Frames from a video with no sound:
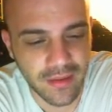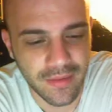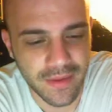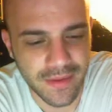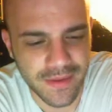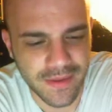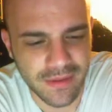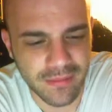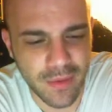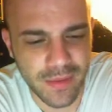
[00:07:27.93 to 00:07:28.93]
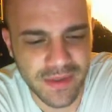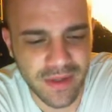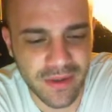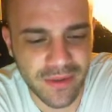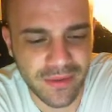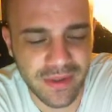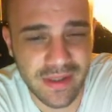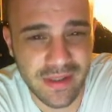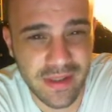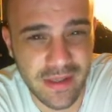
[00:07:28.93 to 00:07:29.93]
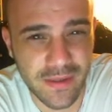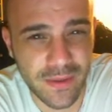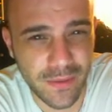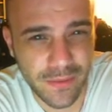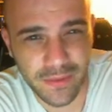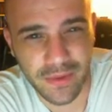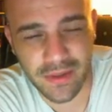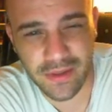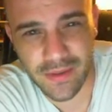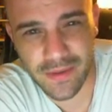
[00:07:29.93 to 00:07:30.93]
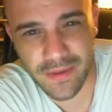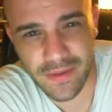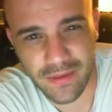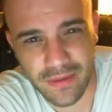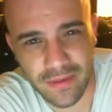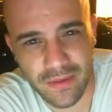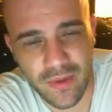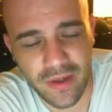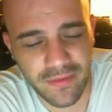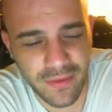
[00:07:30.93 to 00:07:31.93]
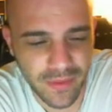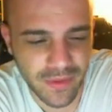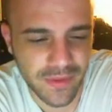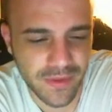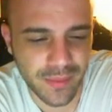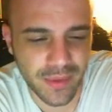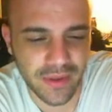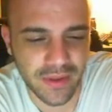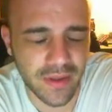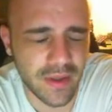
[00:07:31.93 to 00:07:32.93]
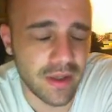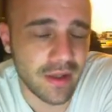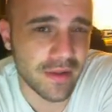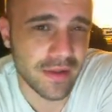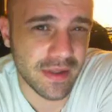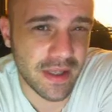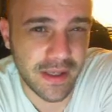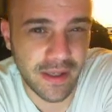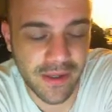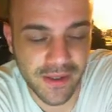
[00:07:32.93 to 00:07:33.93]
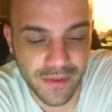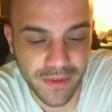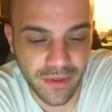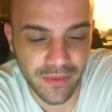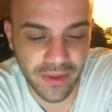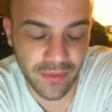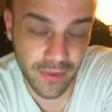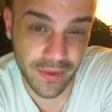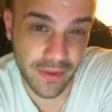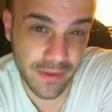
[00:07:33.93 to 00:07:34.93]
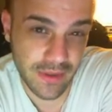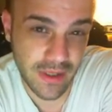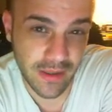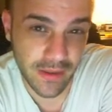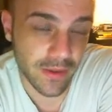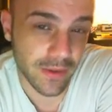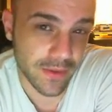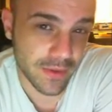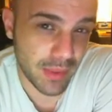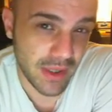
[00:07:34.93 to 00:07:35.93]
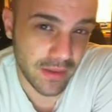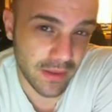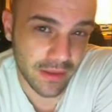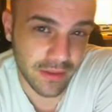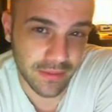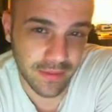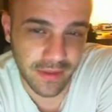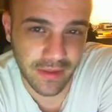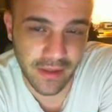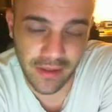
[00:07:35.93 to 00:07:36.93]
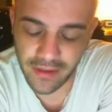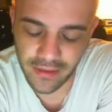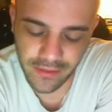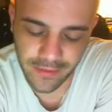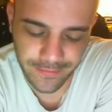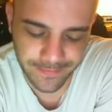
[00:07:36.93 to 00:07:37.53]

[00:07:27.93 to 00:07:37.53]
there's Momotaro Densetsu, and there's quite a few of those, but there's a lot of areas you'll go in where there's naked girls bathing and like the